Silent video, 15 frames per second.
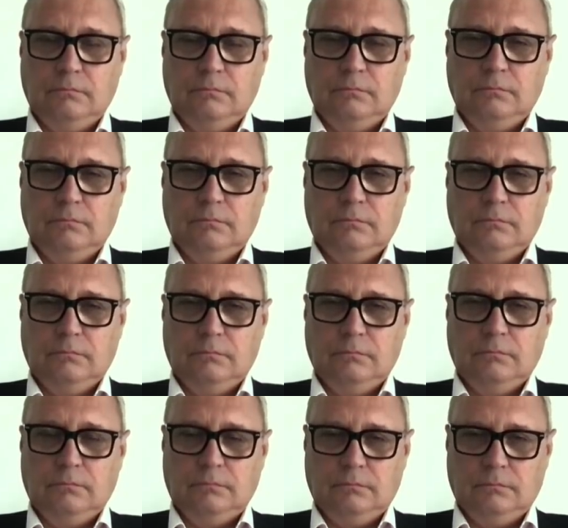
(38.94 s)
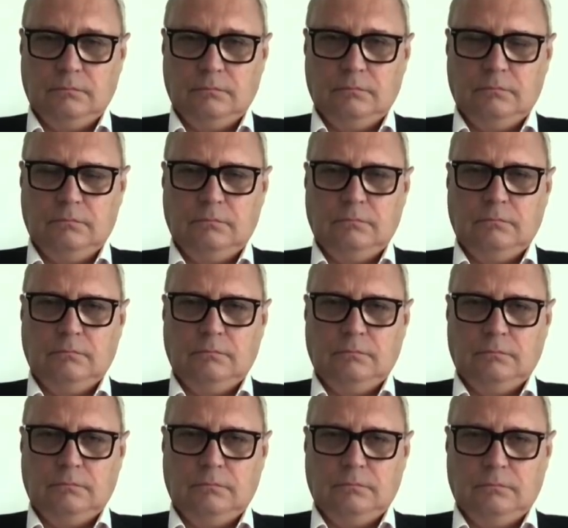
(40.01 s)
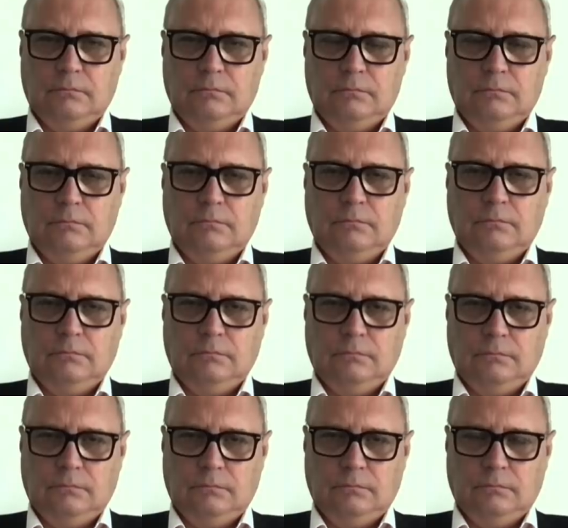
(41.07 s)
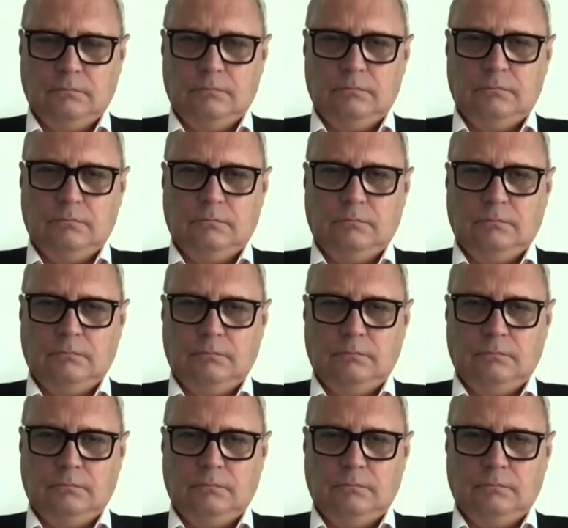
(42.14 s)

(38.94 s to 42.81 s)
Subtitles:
(not speaking)